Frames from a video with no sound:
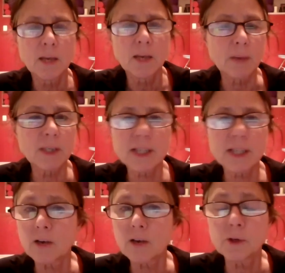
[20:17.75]
Maybe
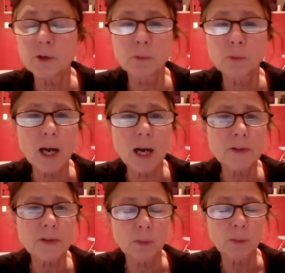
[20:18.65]
take a full
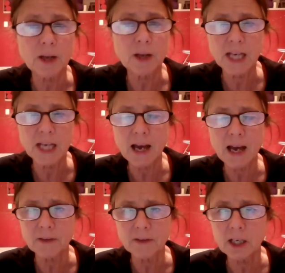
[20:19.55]
breath or a breath and a
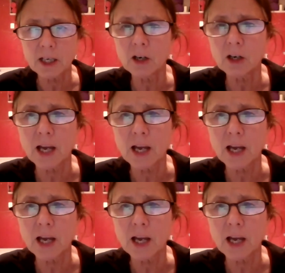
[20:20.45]
half here,